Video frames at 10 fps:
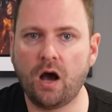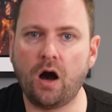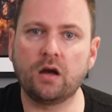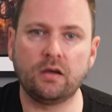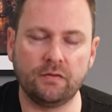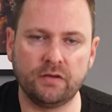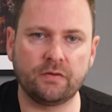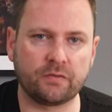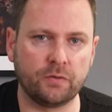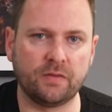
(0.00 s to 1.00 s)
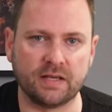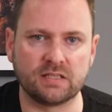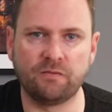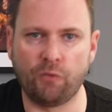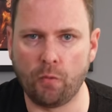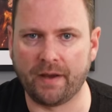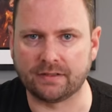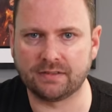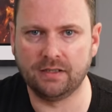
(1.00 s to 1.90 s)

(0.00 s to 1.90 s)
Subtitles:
are covered through this format.